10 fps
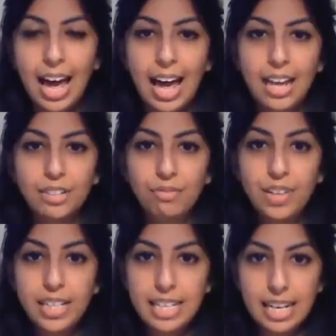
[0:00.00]
And
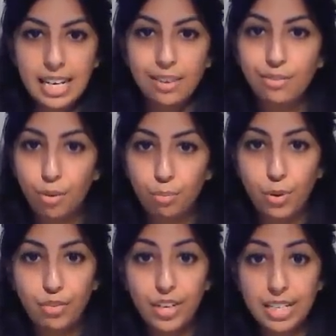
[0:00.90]
VTE from
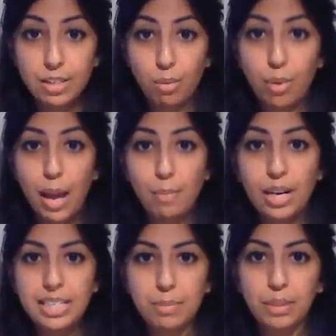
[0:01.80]
venous
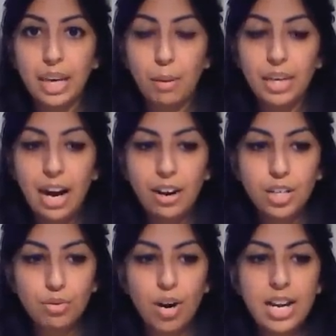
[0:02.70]
thromboembolism can be
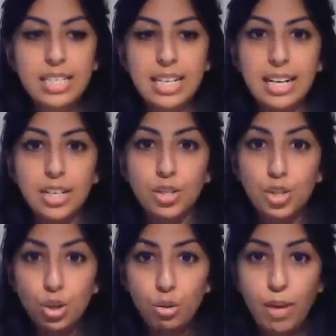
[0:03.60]
characterized into
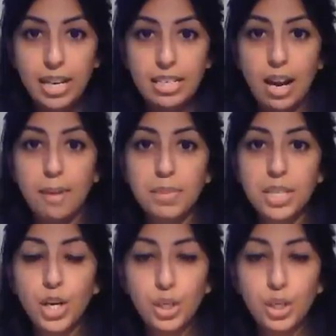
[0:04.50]
two main types.